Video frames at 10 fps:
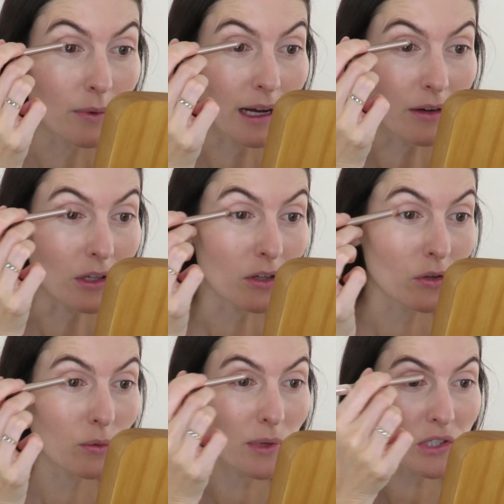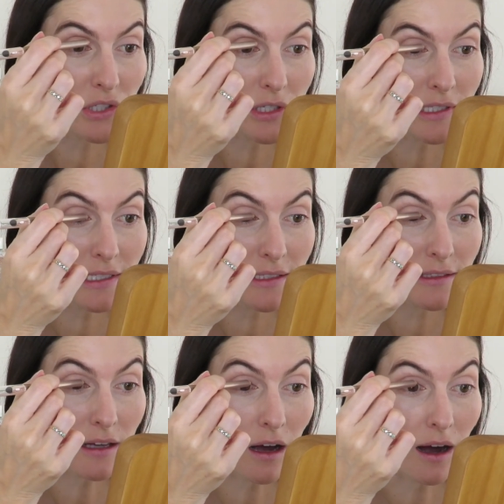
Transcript: Wow, you could almost use this as a